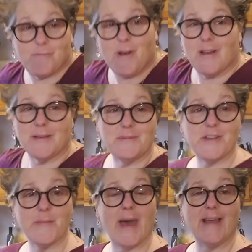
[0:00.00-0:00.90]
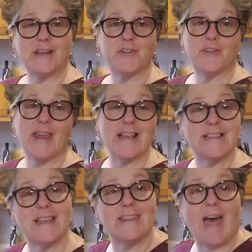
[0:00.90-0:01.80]
Welcome to my
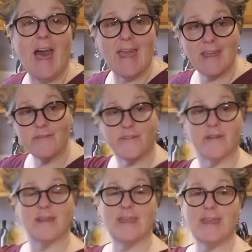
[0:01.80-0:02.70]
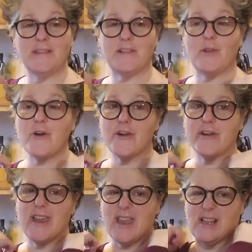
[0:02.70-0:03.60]
crazy life. It's
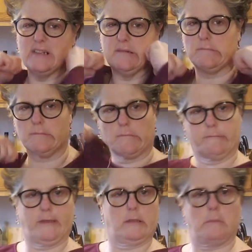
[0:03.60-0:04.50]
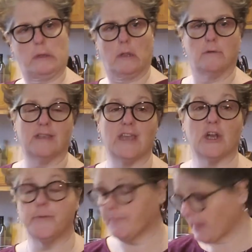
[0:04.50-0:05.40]
Lori. Fixing my clothes here.